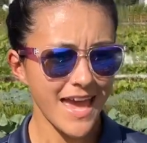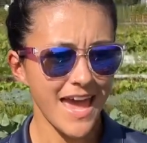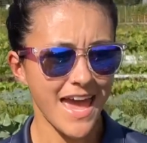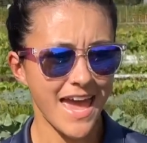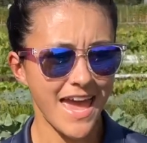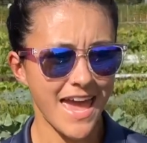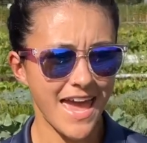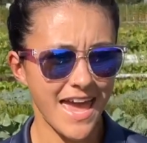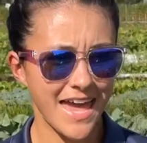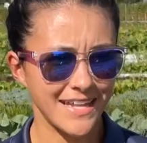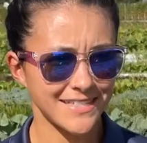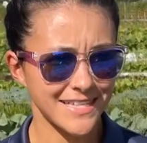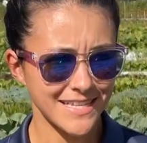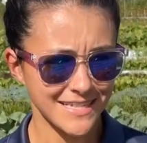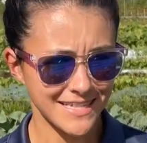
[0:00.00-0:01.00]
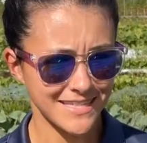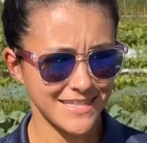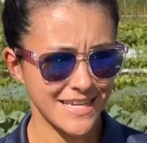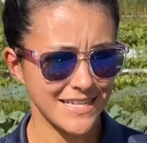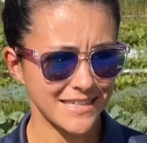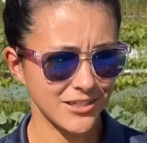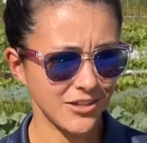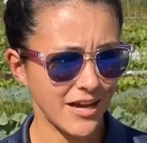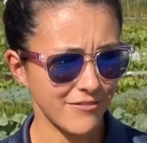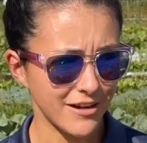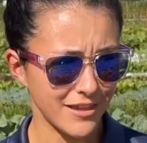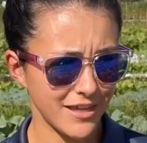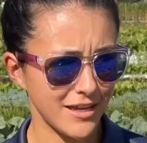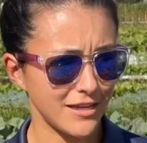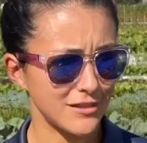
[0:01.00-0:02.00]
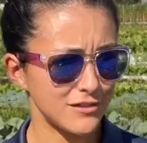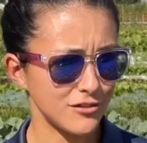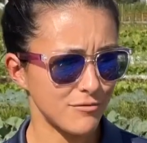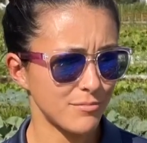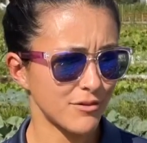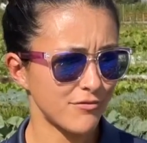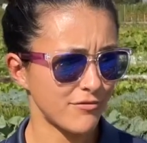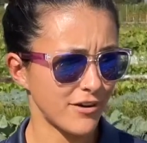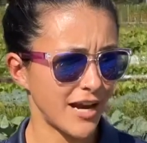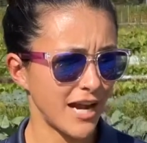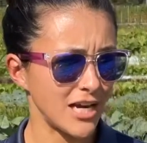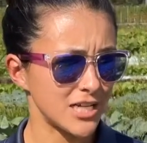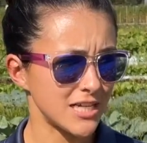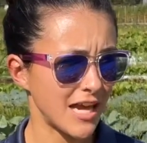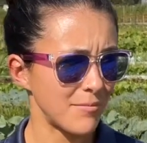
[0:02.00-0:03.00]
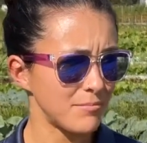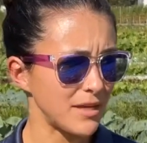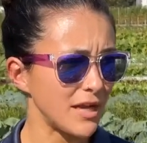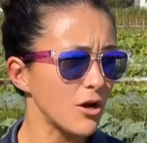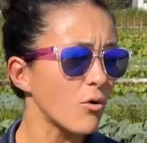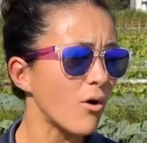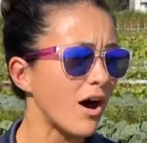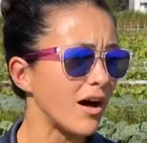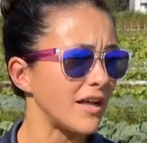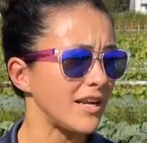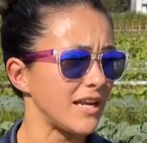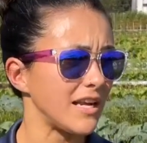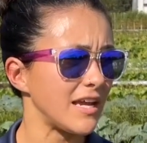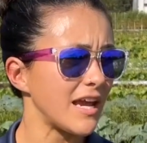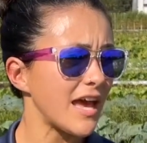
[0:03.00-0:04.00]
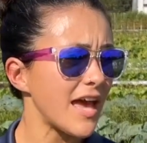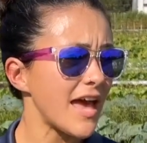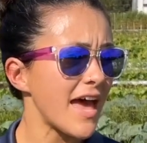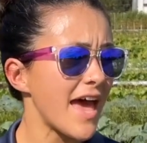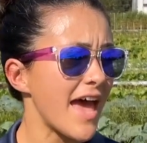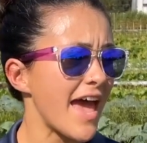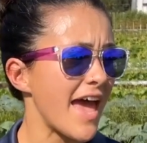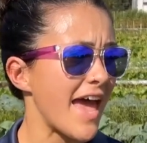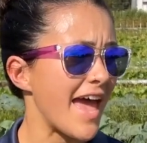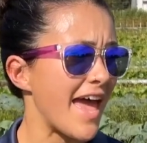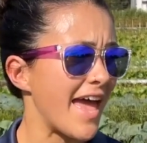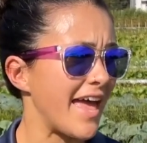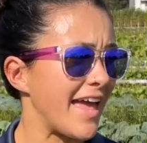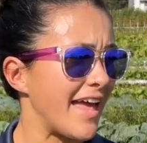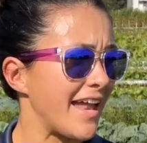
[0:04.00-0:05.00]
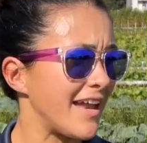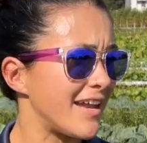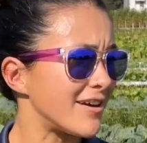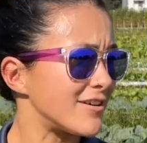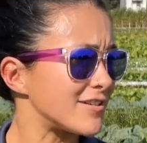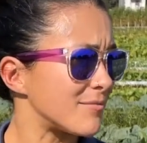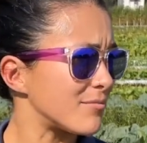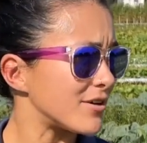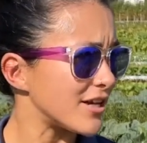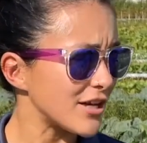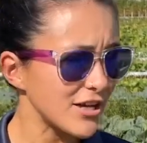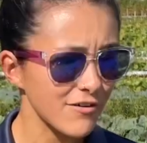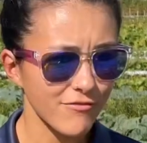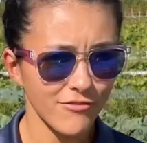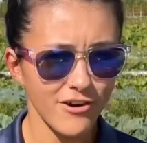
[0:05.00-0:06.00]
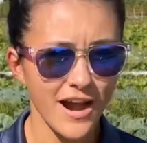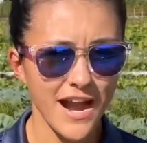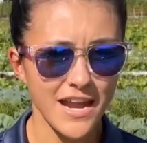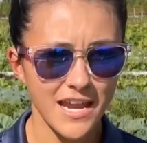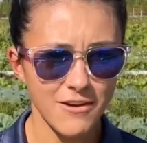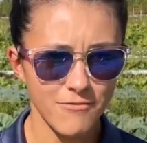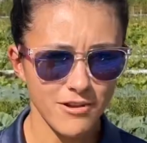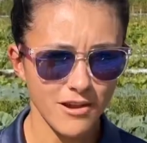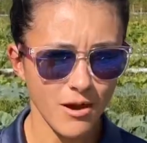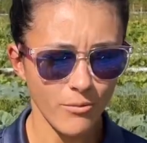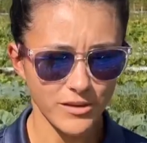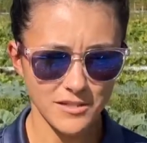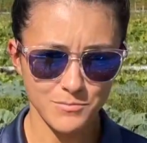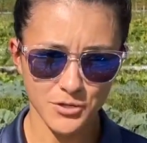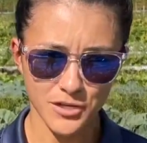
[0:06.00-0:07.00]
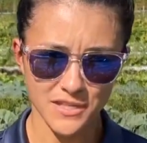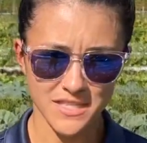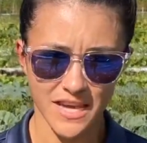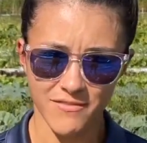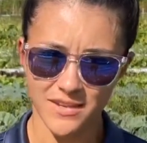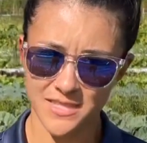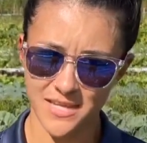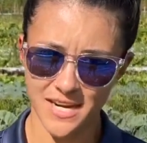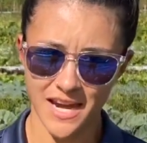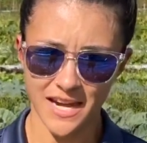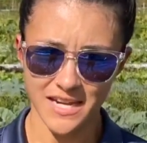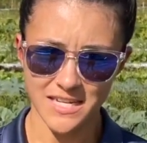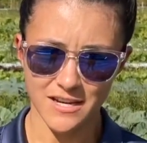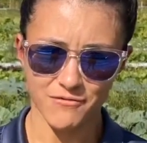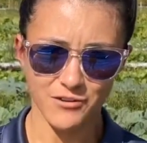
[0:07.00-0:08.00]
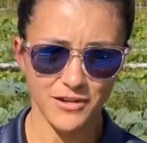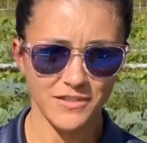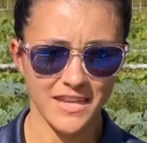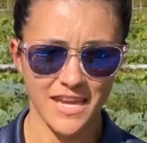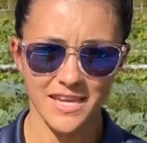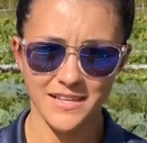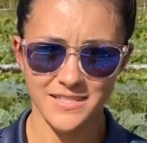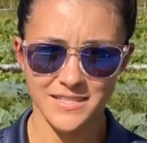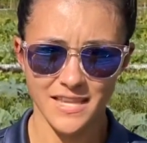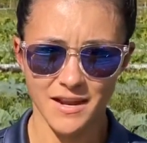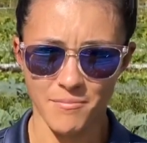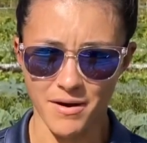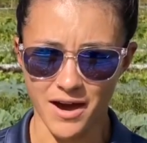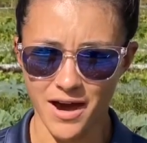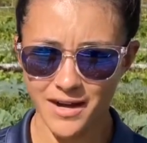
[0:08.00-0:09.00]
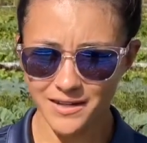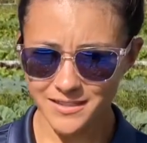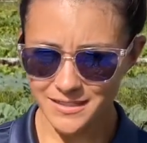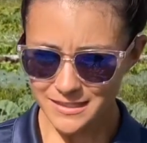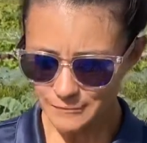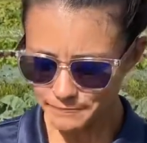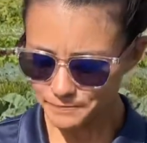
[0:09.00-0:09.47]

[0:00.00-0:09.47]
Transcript: and since it's seasonal, everything is super fresh at peak quality, and there's a pretty good variety. We always put 7 to 9 different things in a box.